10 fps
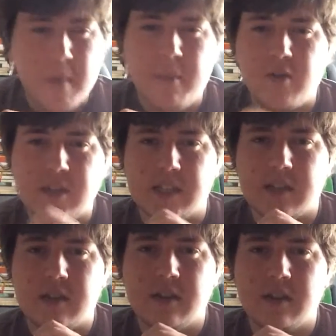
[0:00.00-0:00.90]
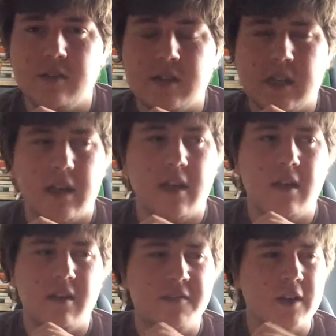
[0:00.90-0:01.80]
Grant Morrison, who's a
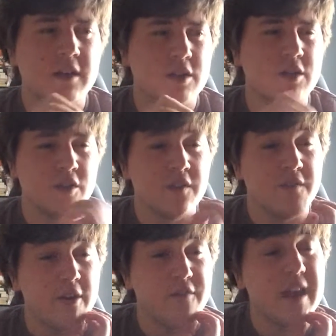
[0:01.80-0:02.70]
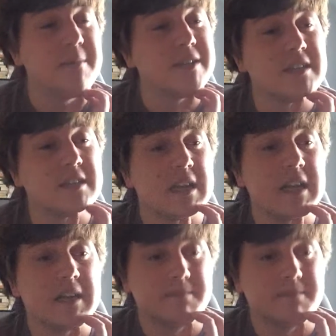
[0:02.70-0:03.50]
very famous